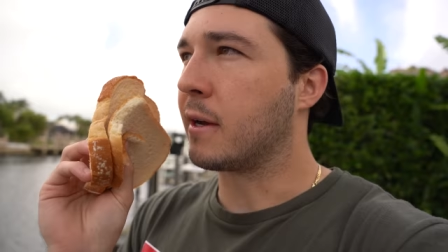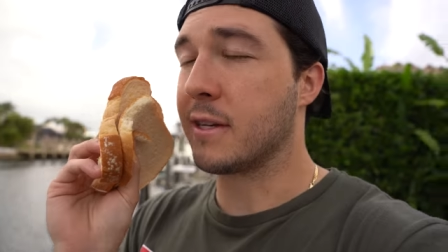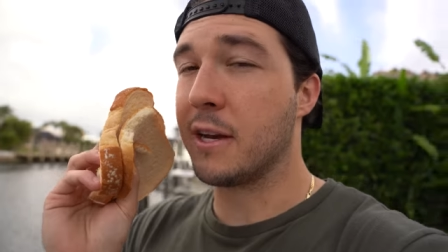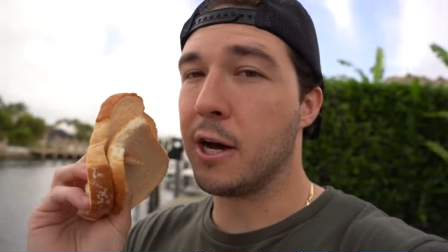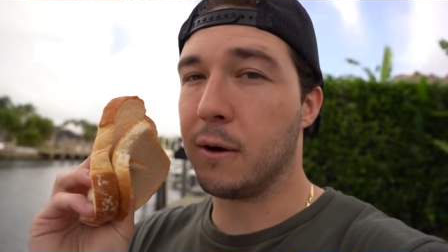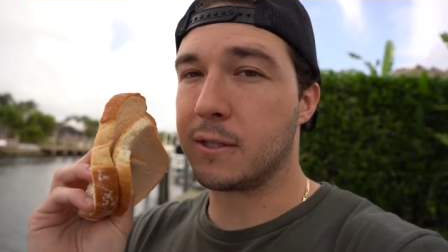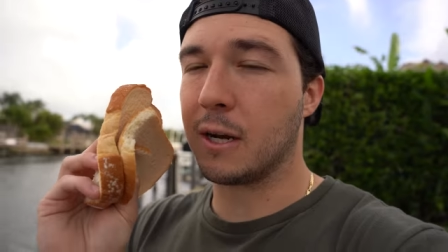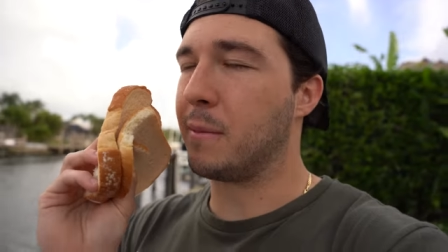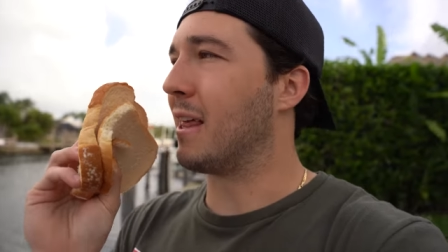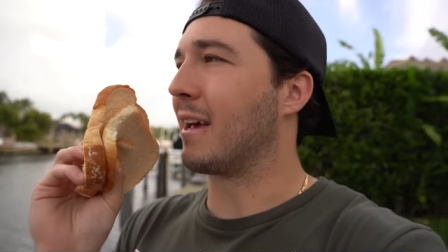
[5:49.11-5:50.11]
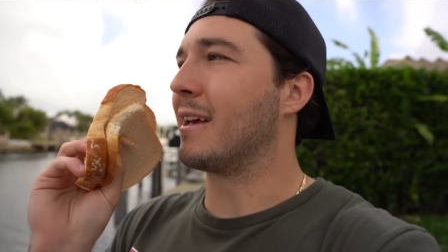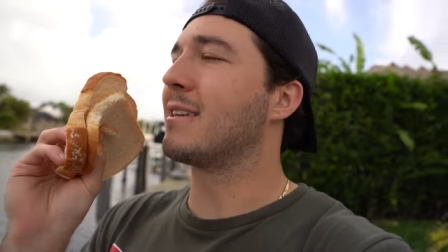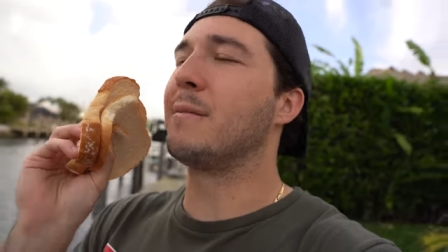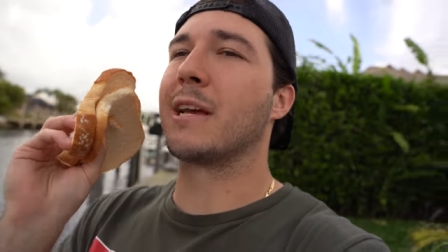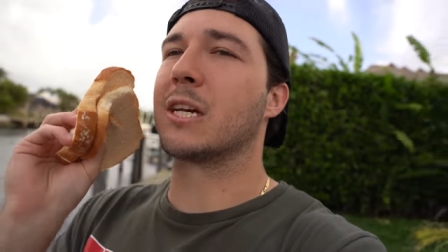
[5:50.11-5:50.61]
Cause I know it's gonna be like, it's
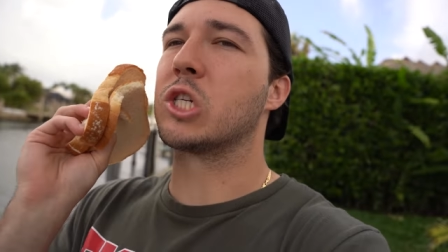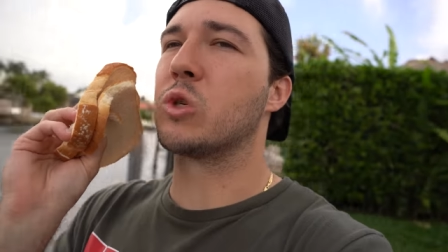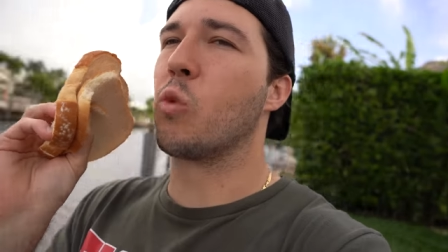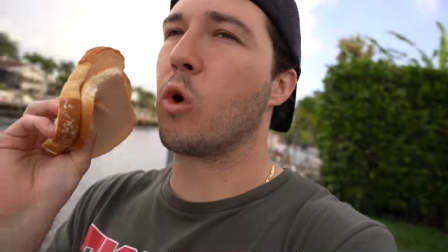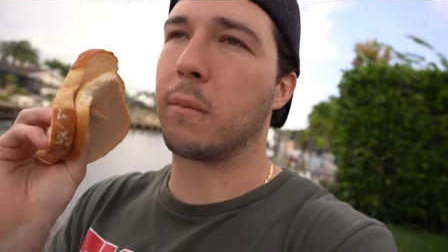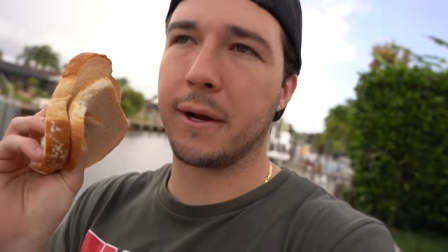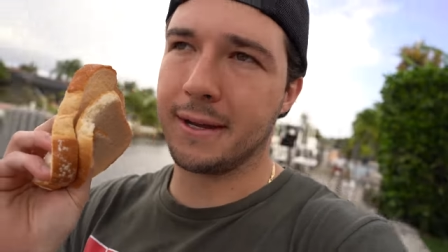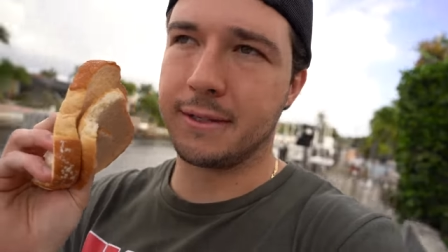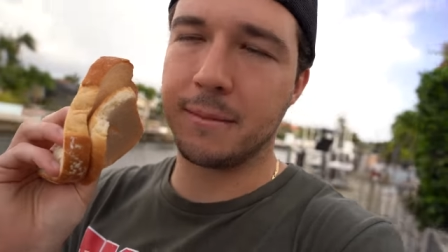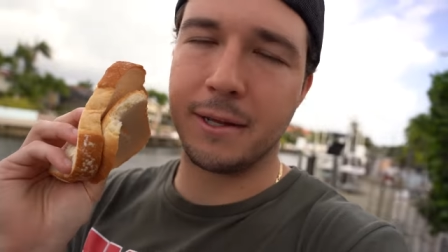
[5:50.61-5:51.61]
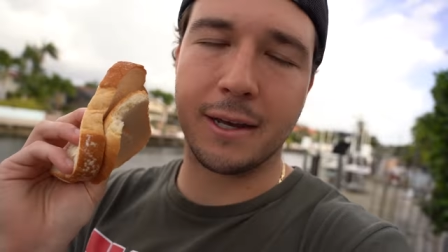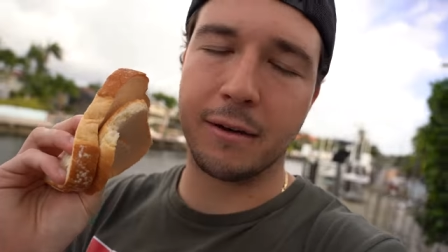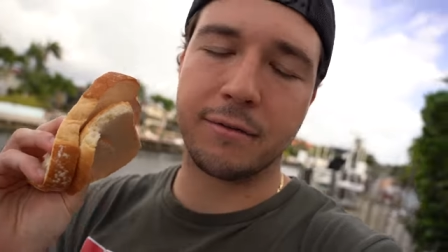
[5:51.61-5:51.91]
gonna be like a swarm guys. It's gonna be like a